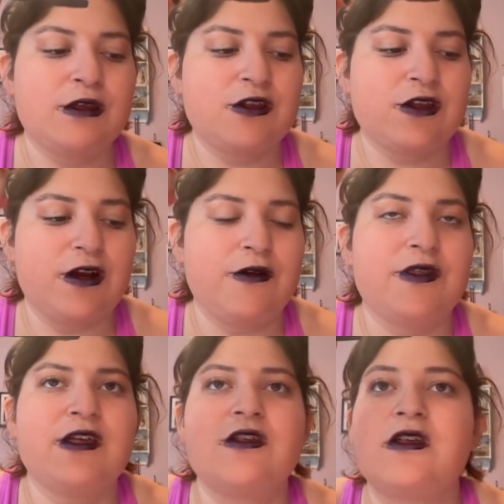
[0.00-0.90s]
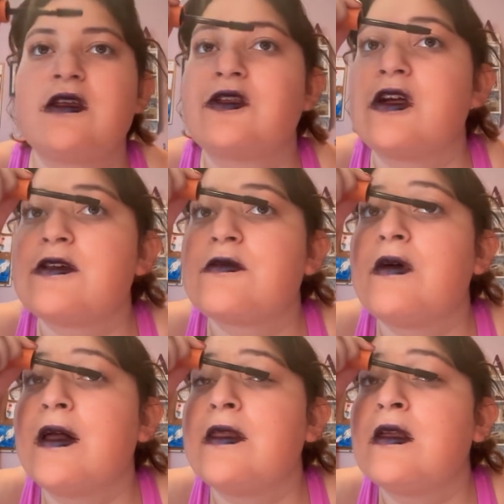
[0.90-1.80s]
So this is just
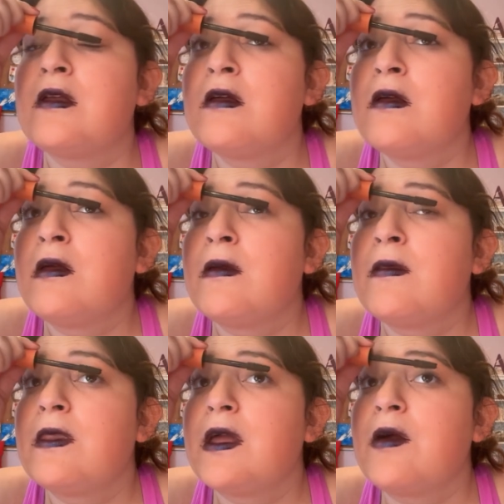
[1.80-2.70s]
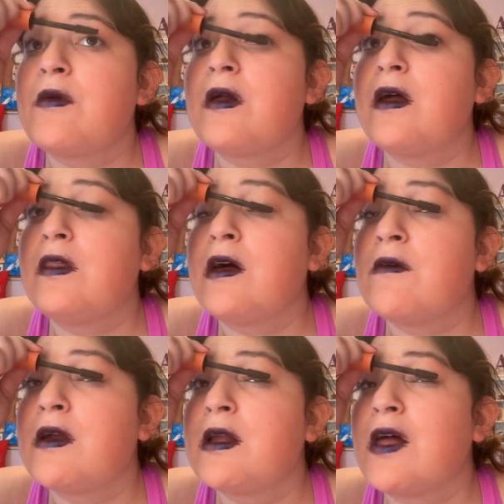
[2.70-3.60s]
one that I'm really
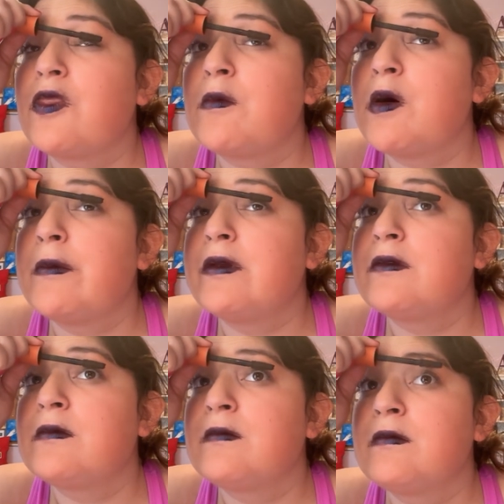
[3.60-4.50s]
loving at the moment.